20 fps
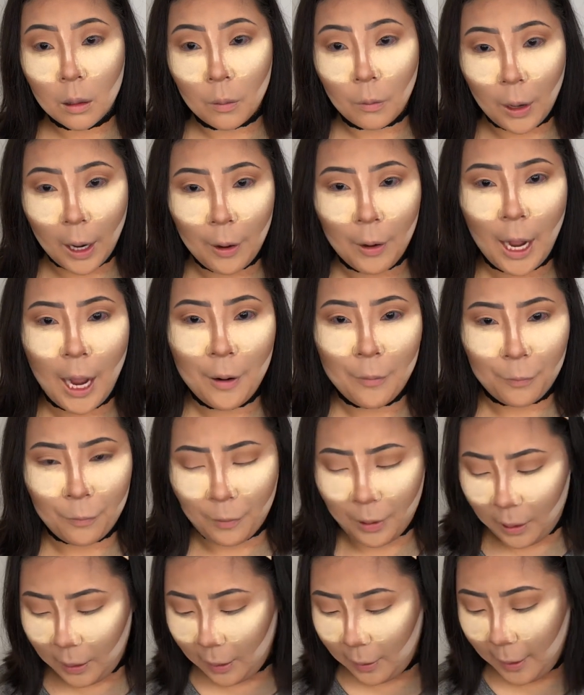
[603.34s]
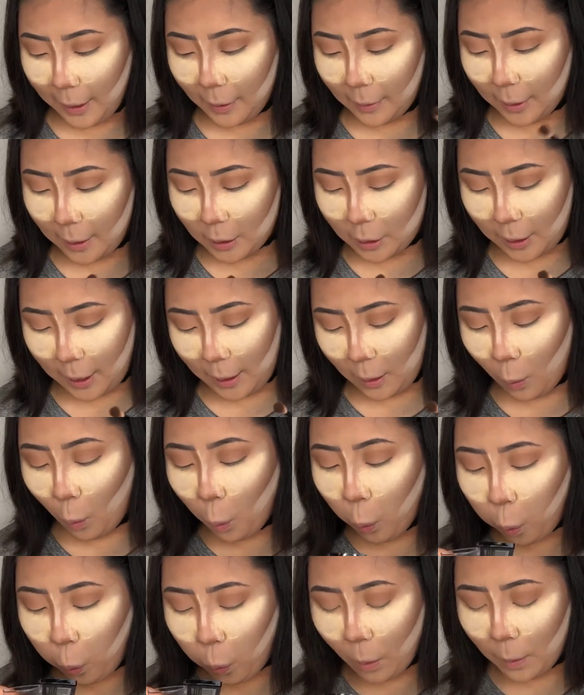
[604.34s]
Wow, I really like that shade.
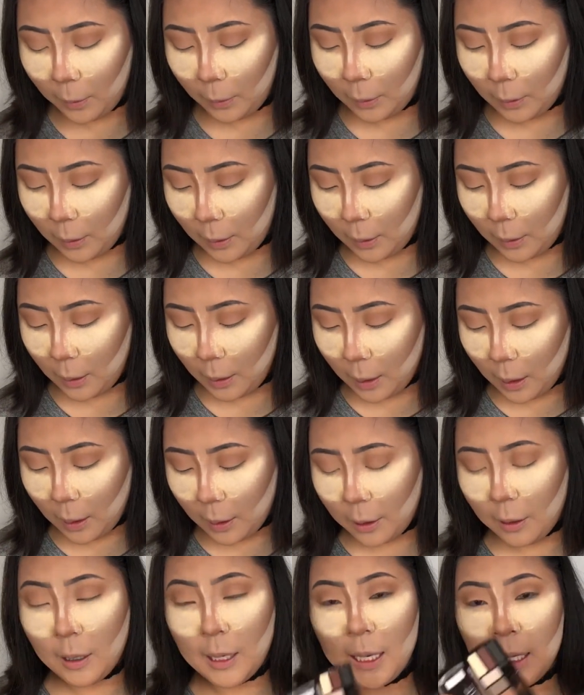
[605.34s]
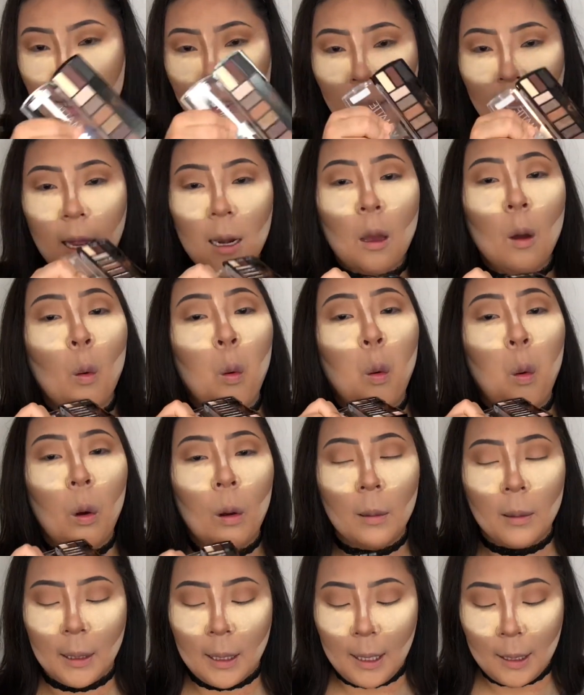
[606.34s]
There is a lot of
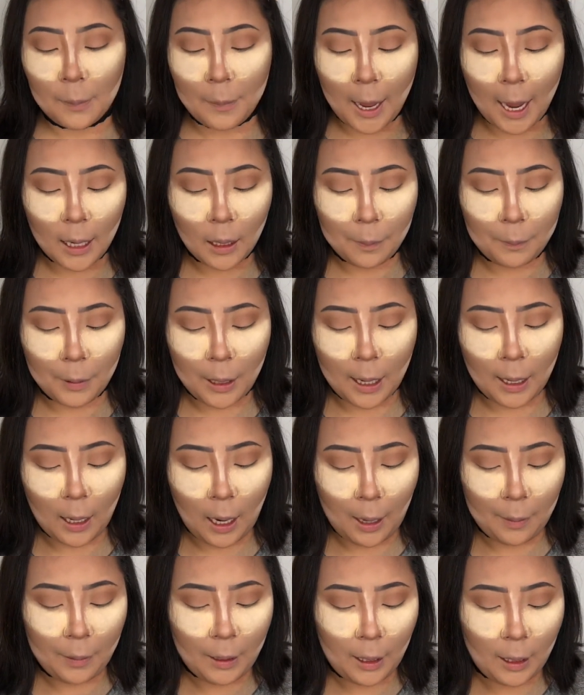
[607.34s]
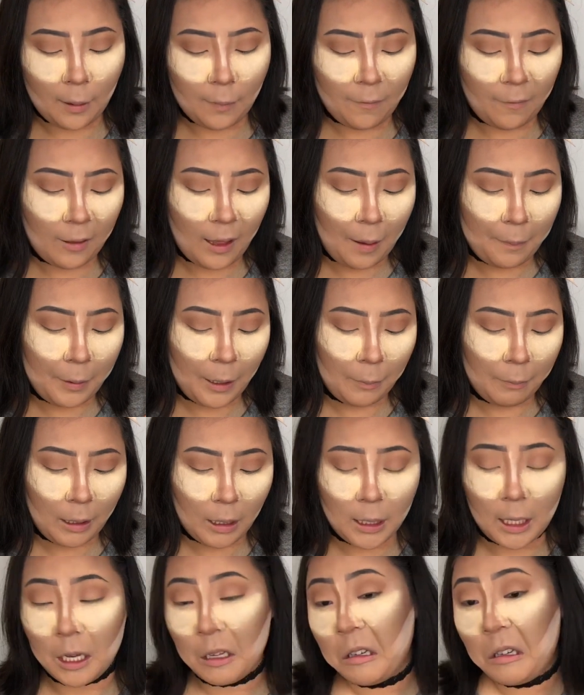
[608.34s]
kickback, but I mean, for that
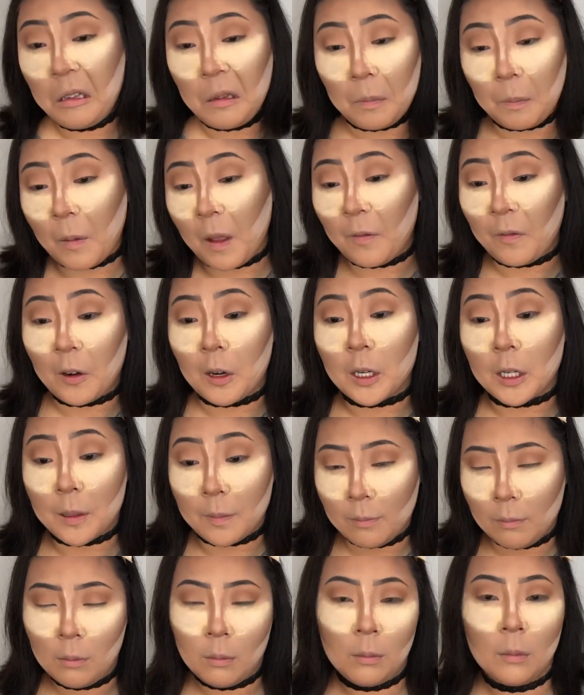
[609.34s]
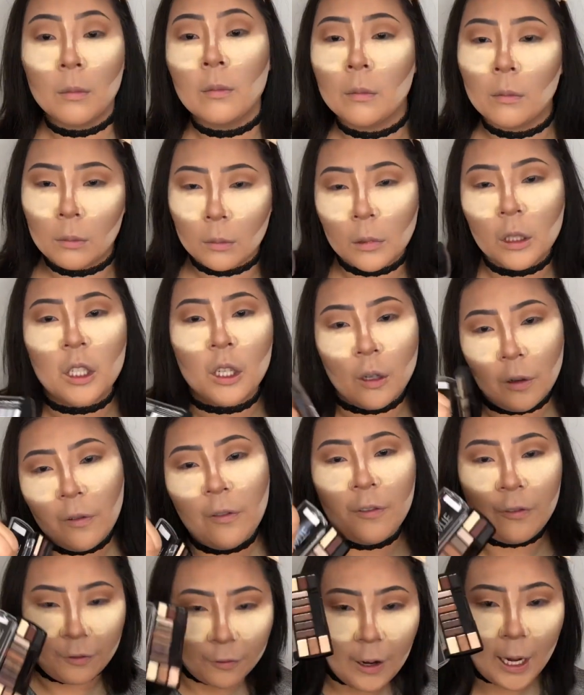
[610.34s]
pigmentation and for $2
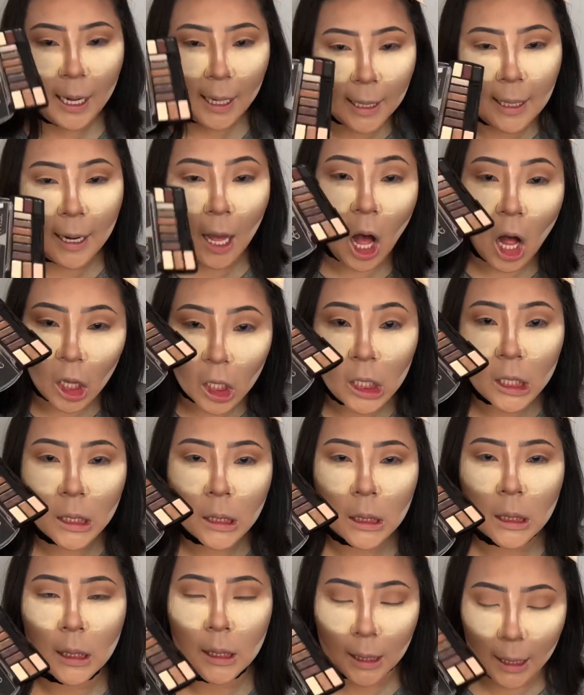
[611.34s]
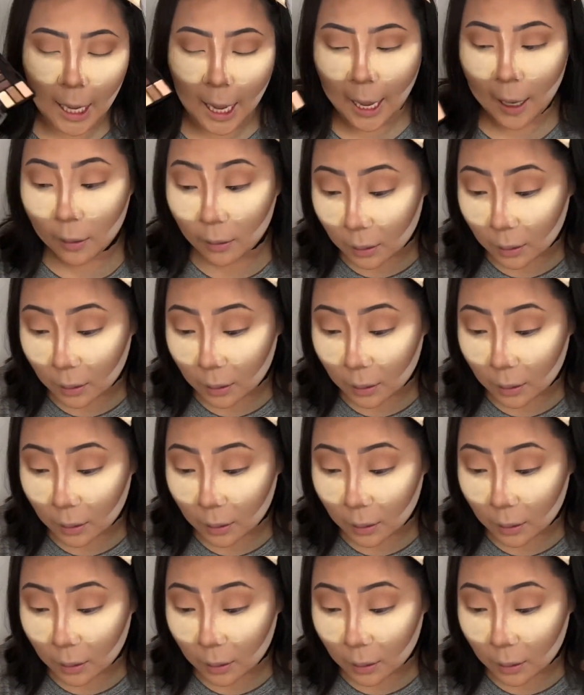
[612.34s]
freaking, yeah.